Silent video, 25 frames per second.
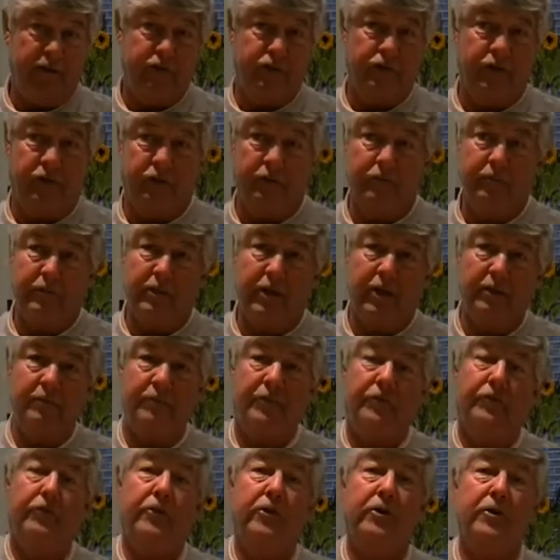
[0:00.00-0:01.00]
And John
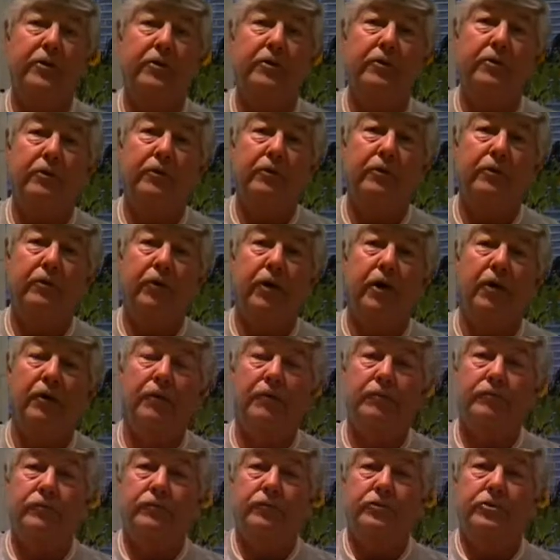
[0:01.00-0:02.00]
came through
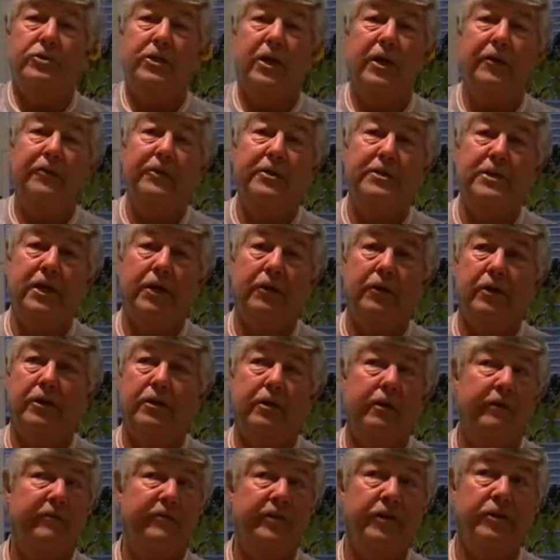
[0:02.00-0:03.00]
while Ruggieri's out.
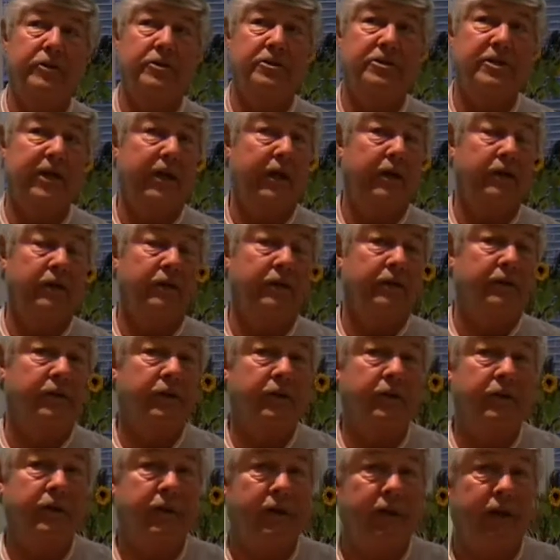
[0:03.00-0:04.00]
I don't know if he got 2nd or
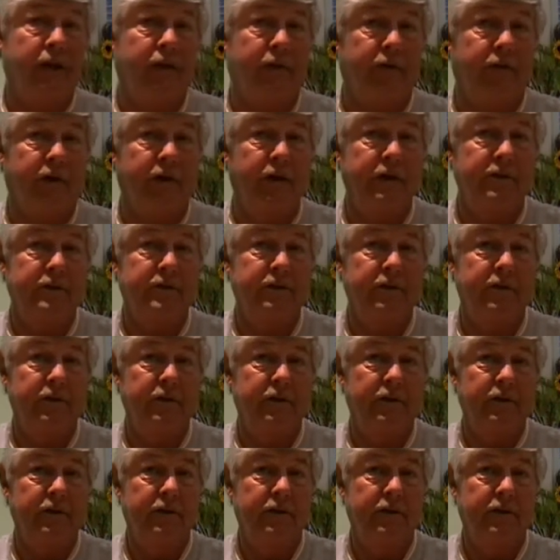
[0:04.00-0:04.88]
3rd in that race.